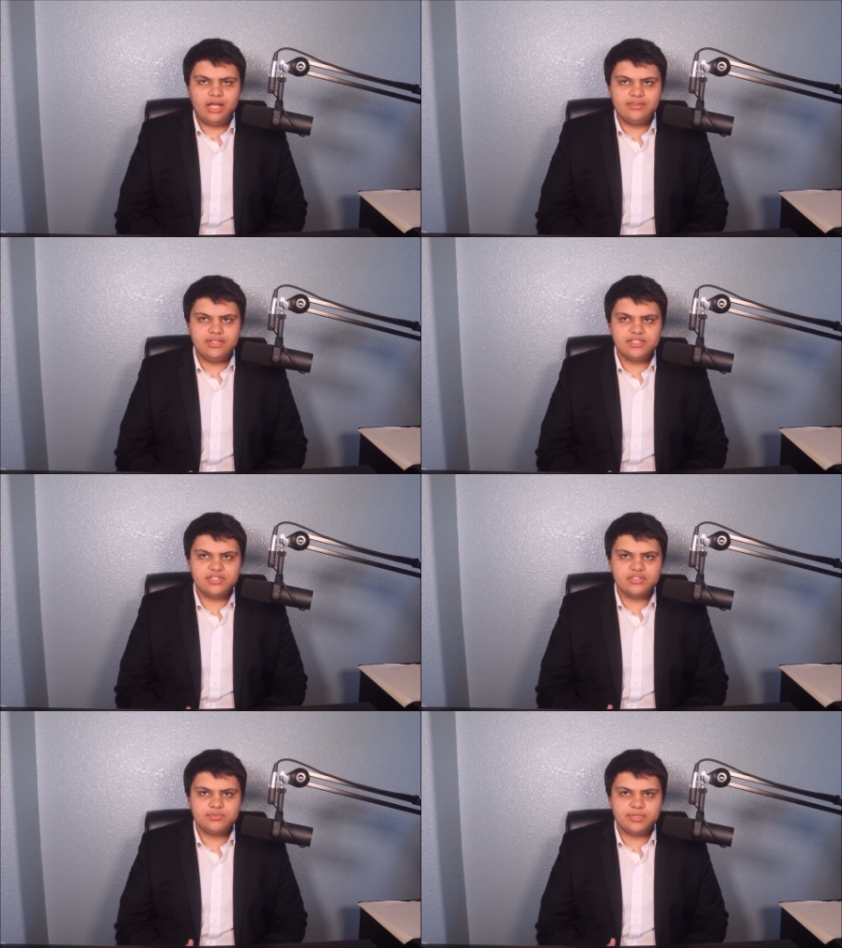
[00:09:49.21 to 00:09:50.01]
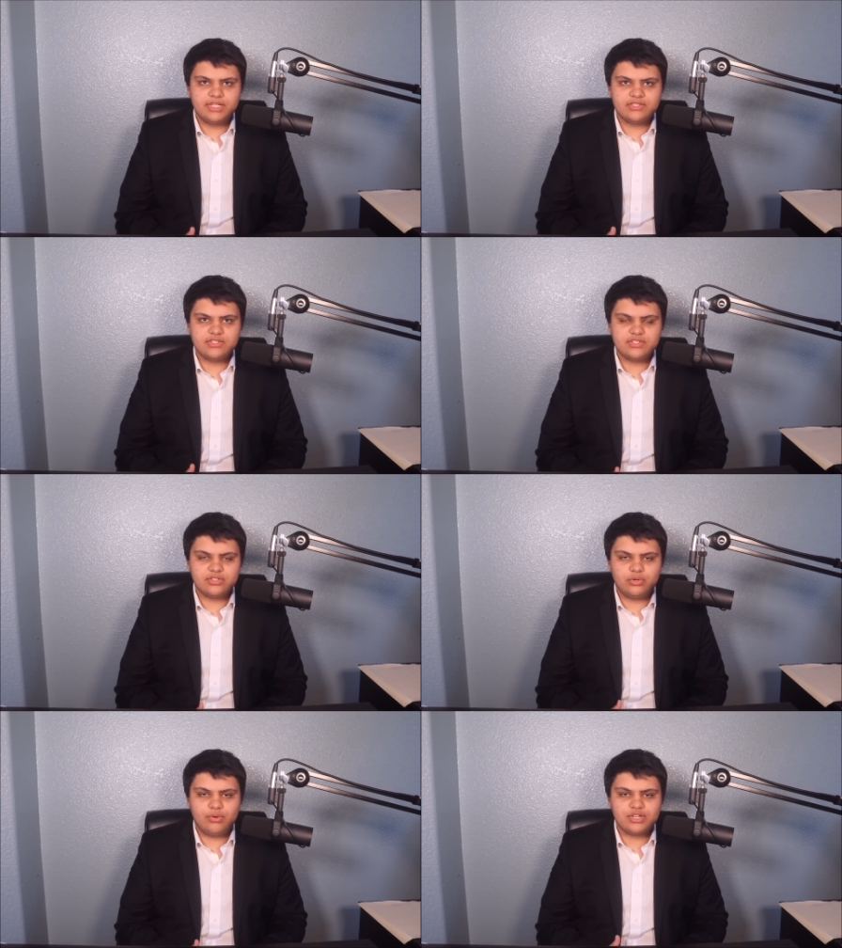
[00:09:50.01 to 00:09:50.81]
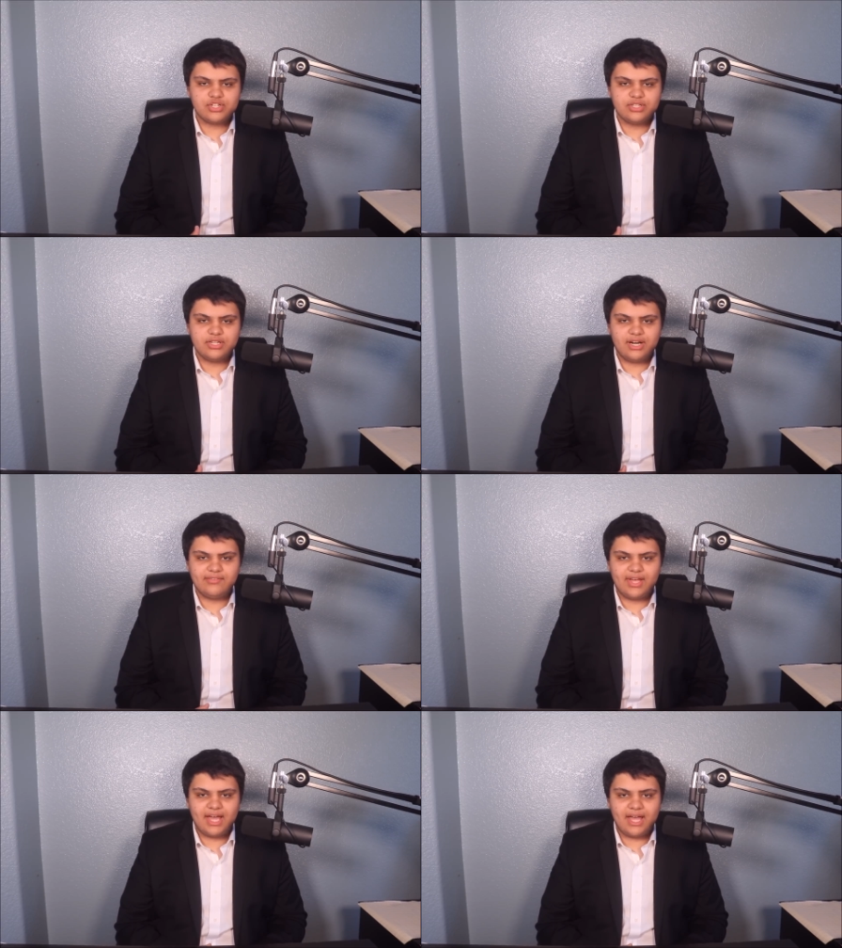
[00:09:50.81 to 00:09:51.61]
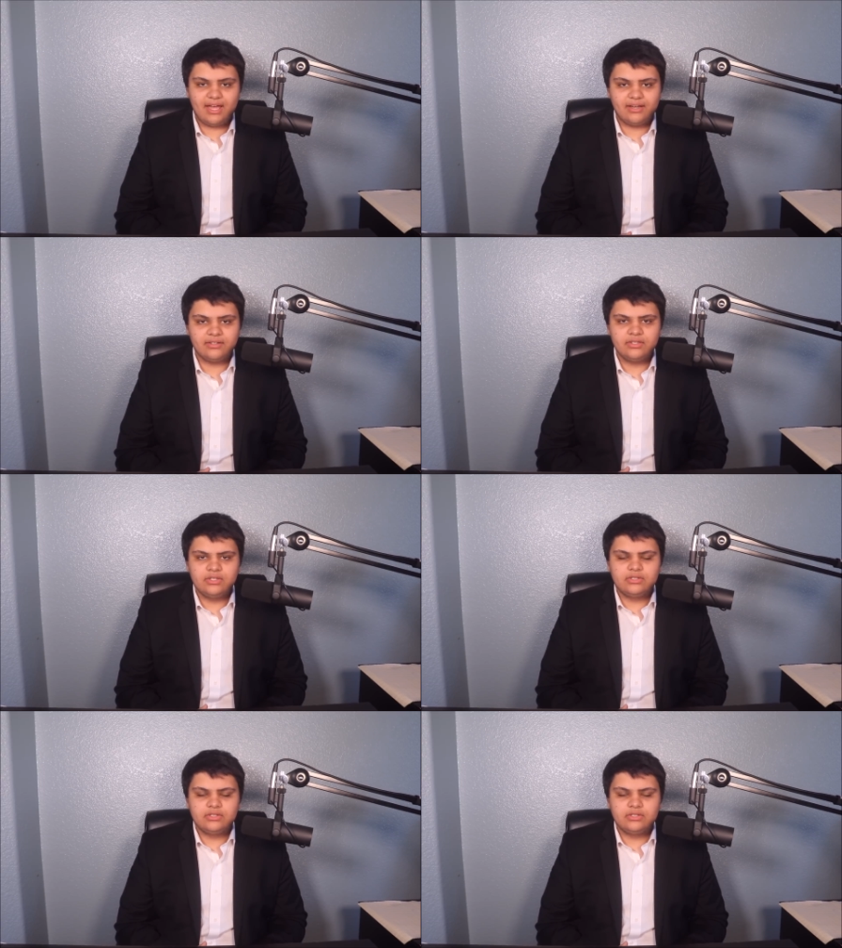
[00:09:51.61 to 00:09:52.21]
and this is because this is a question that I've had.